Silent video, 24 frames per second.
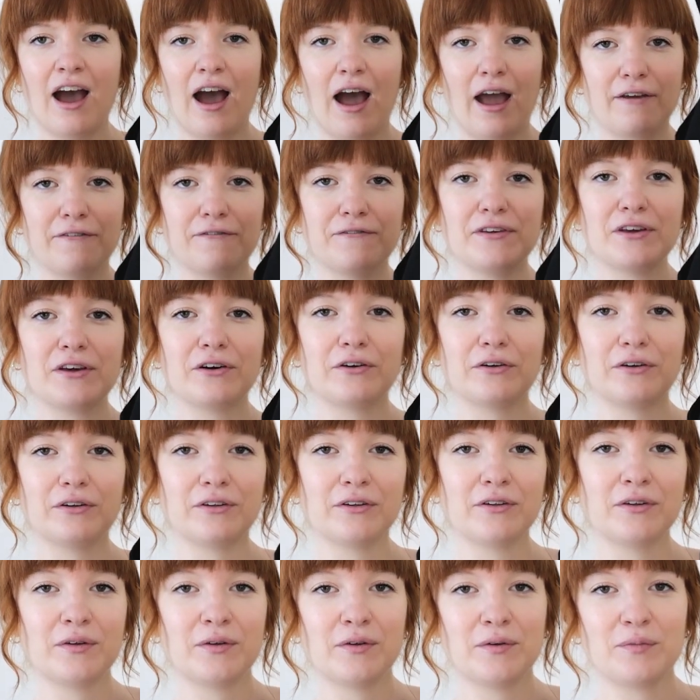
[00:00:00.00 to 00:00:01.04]
I
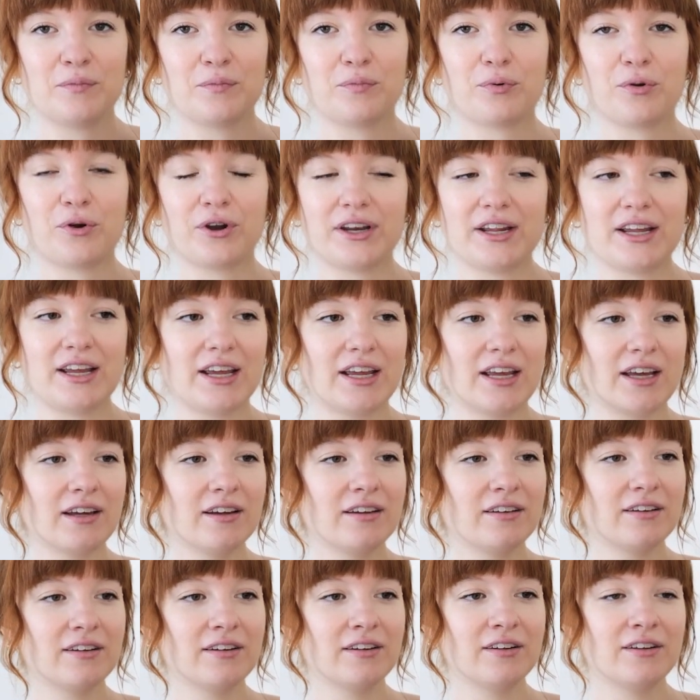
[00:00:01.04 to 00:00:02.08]
feel pretty
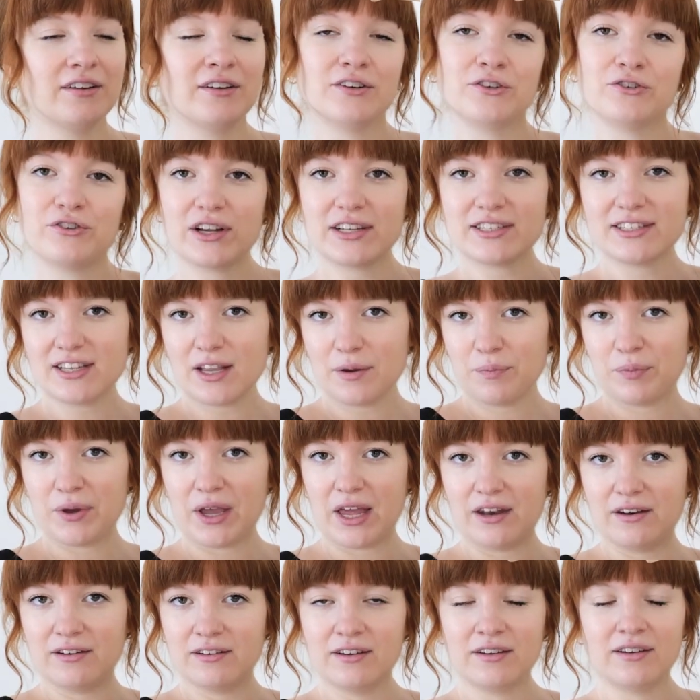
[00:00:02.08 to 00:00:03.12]
dressed up
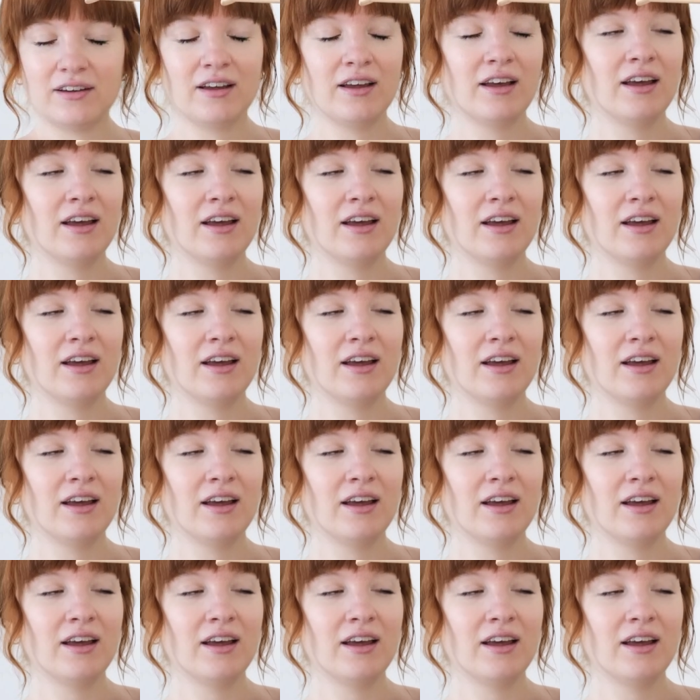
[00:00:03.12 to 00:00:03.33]
in,